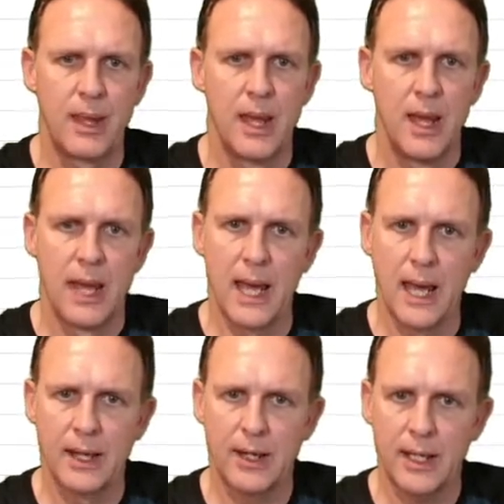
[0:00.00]

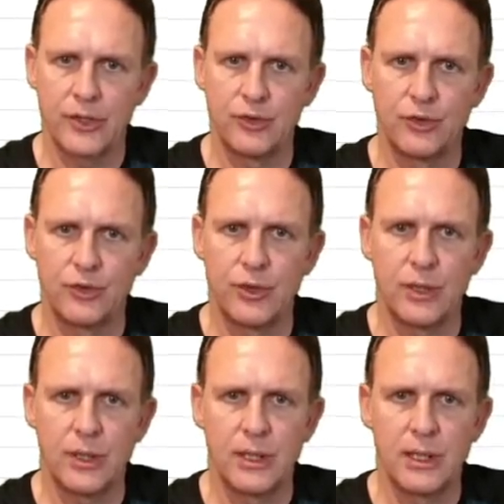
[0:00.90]
And as you
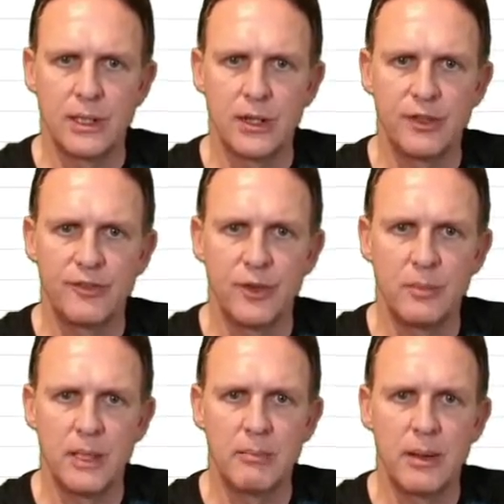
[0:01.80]
see in the
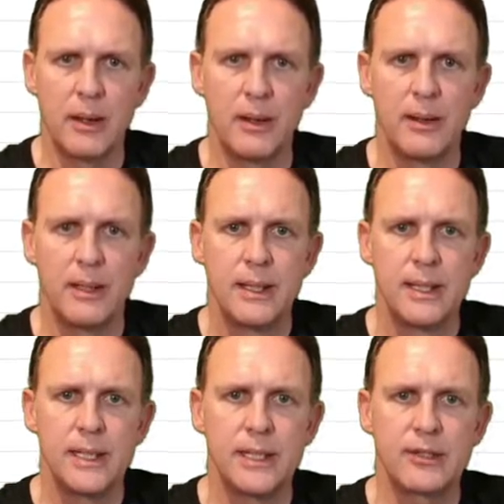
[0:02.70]
formula bar,
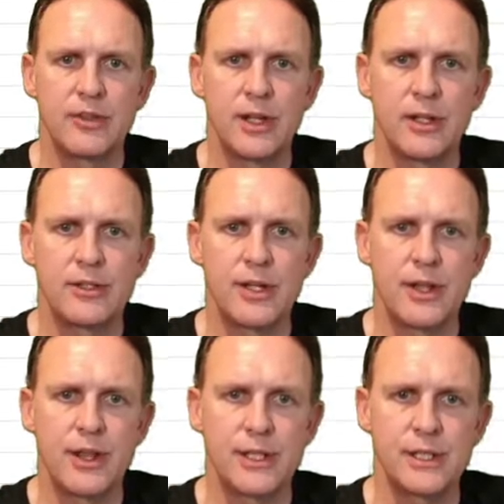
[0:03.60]
it says
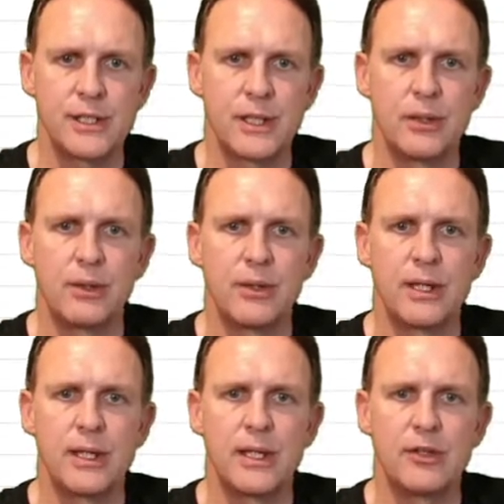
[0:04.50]
this cell
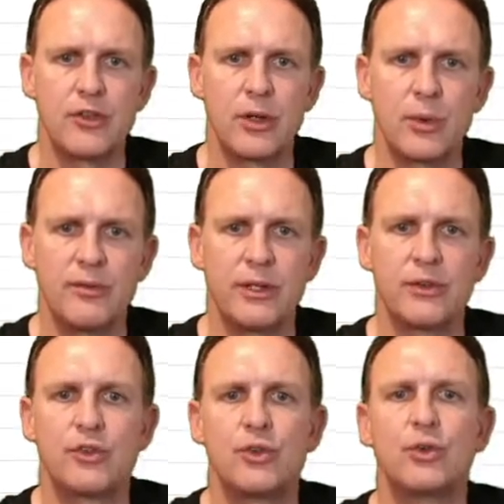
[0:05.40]
is equivalent
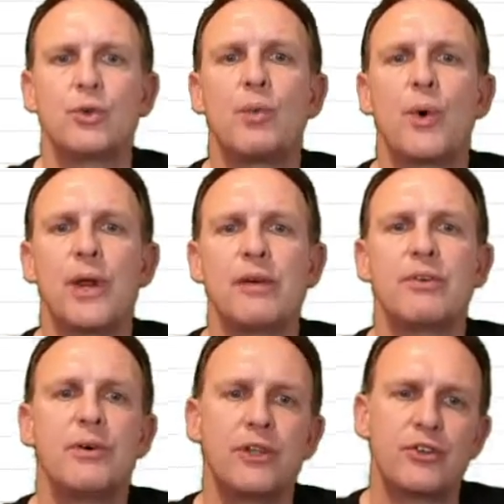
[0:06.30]
to
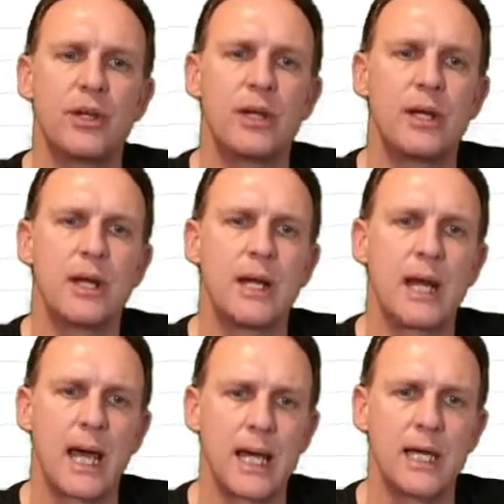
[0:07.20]
whatever is in
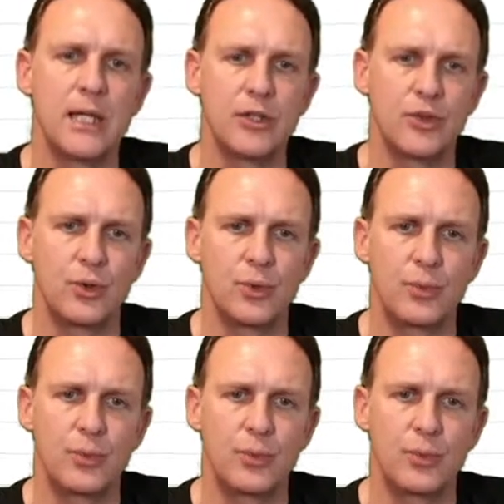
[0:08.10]
A2.